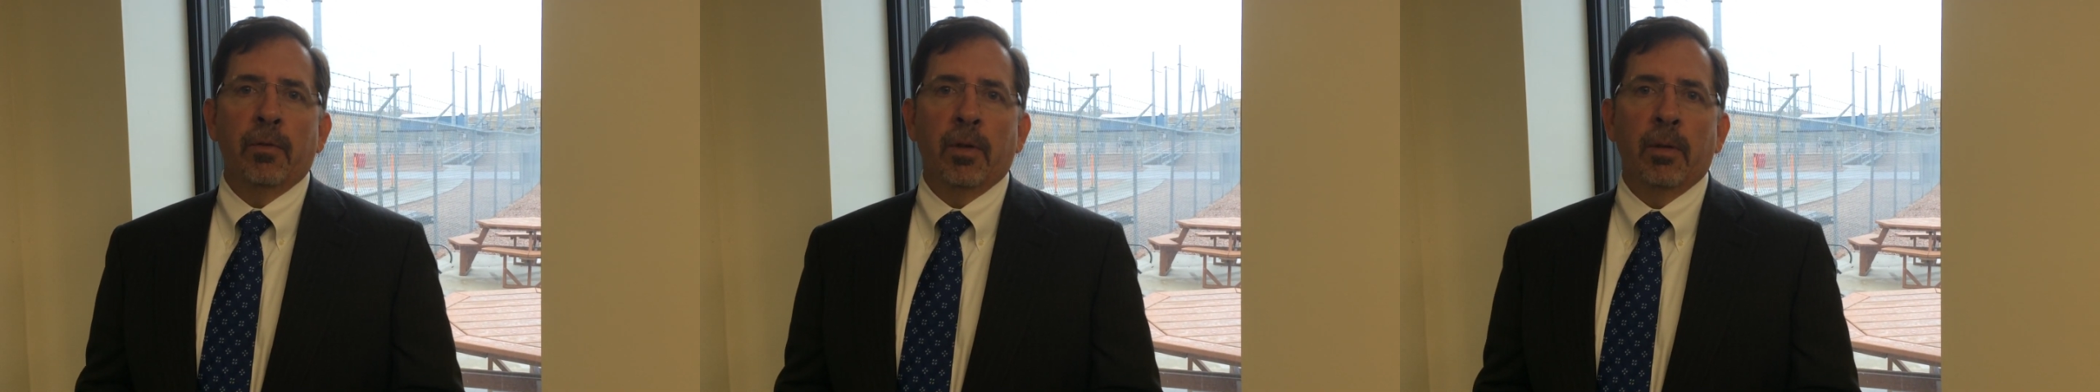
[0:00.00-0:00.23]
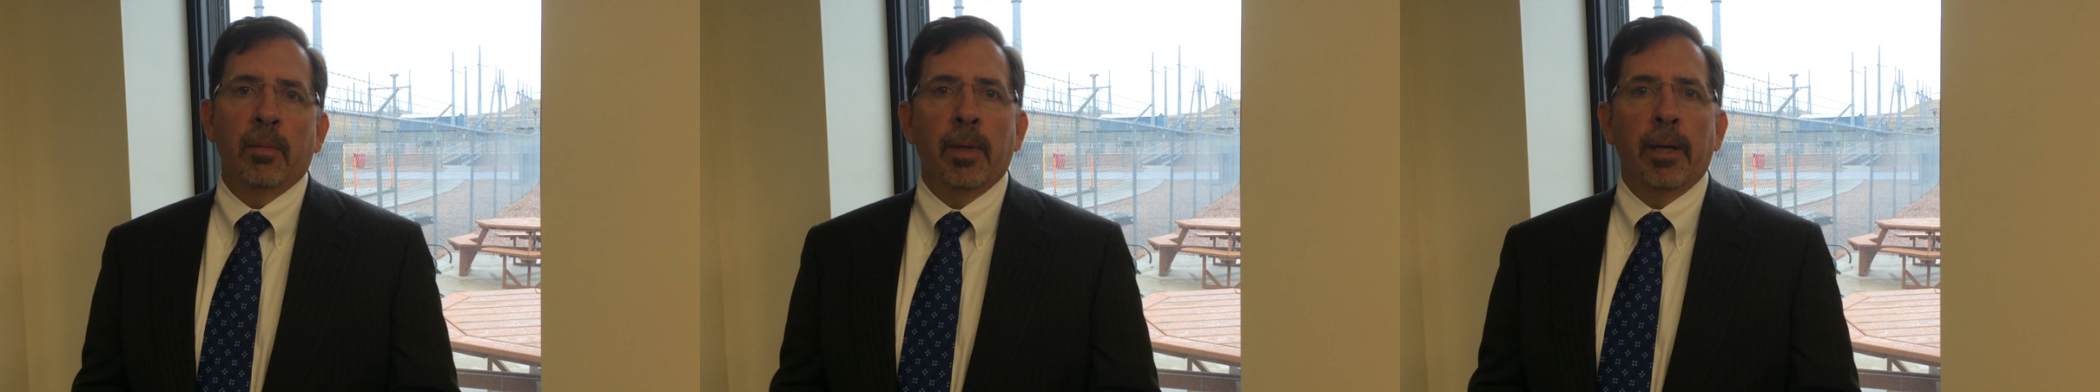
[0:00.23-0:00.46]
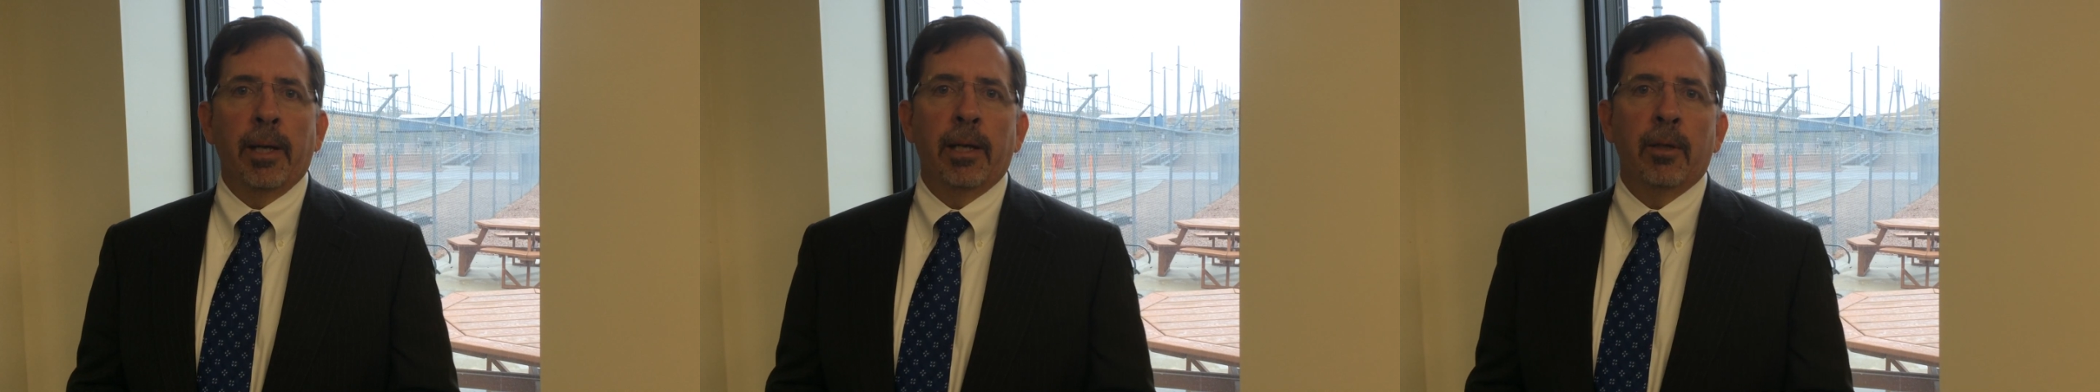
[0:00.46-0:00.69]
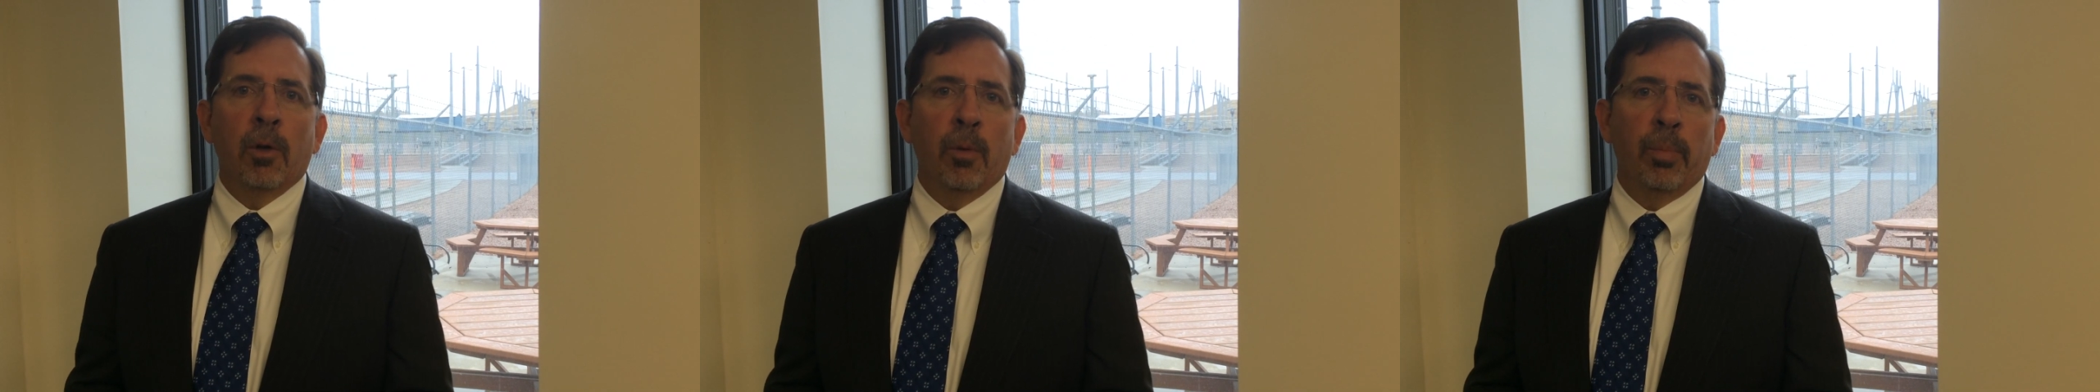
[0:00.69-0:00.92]
from
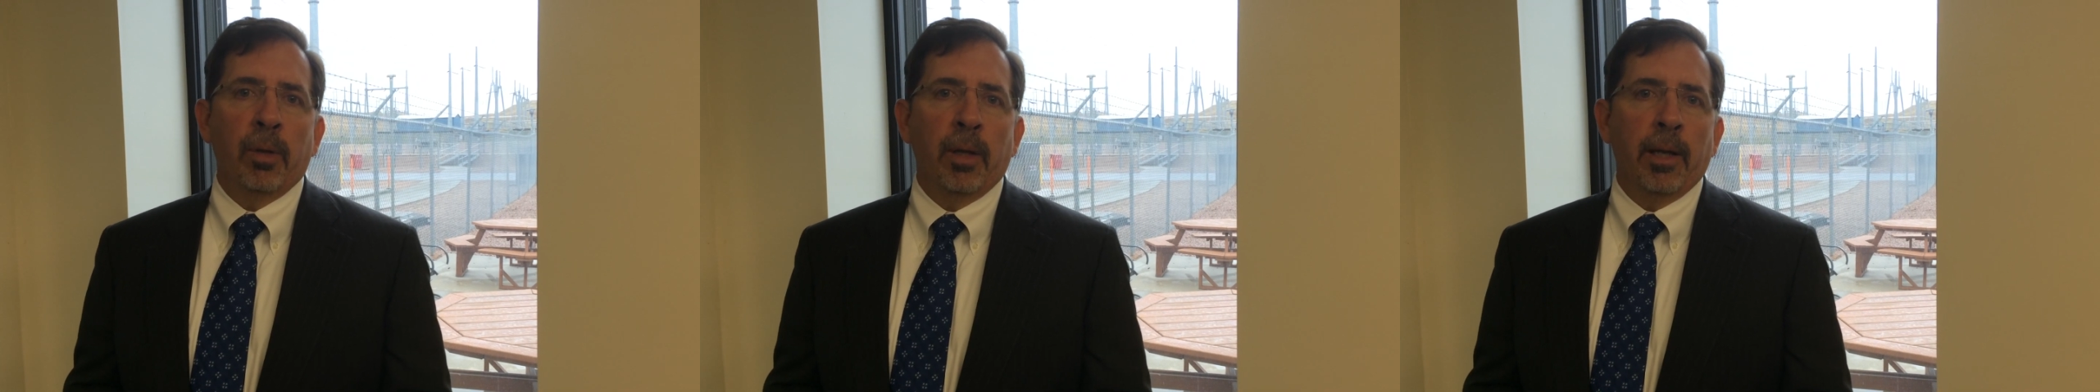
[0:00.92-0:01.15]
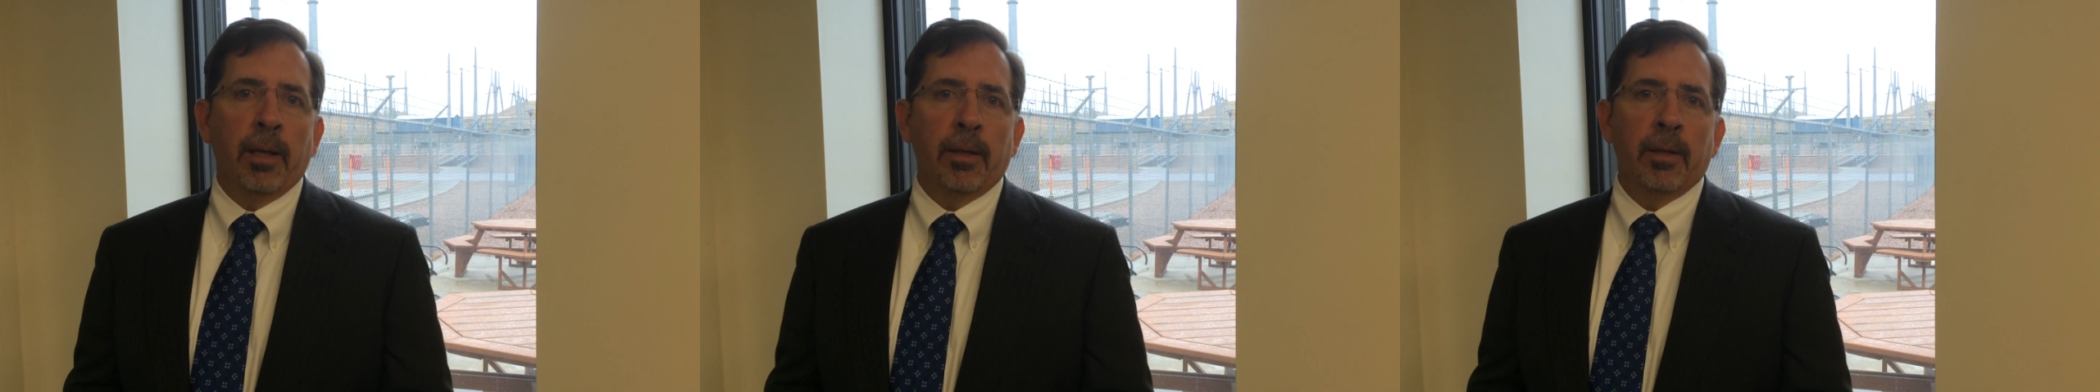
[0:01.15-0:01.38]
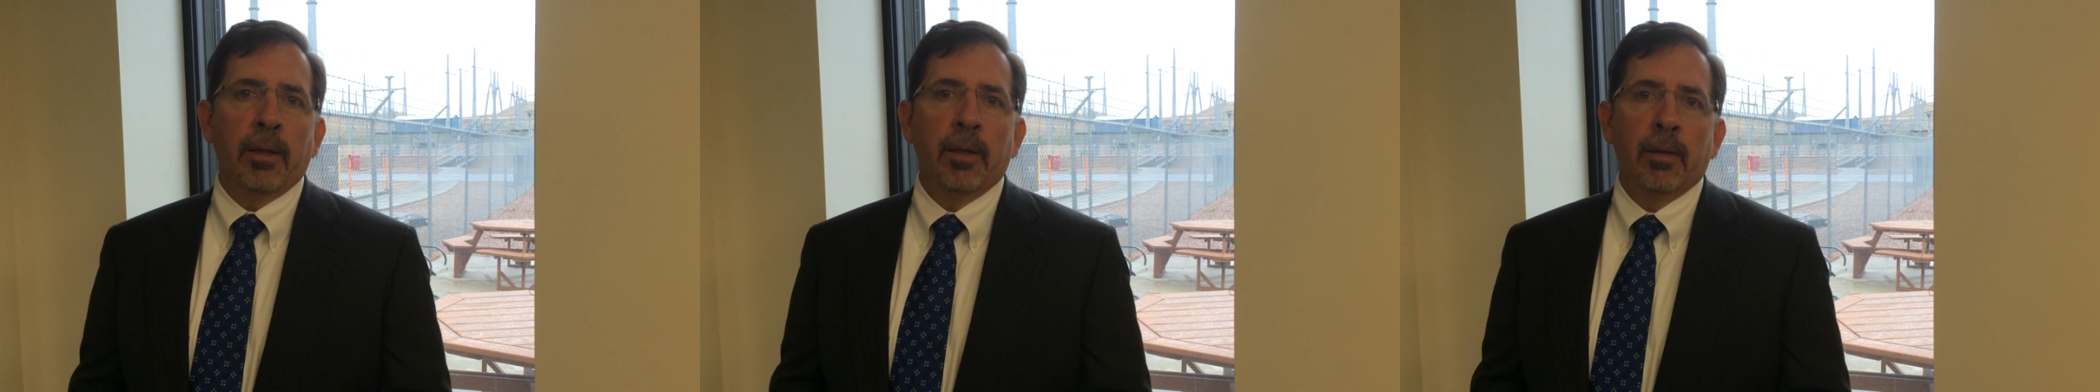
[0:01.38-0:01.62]
a coal plant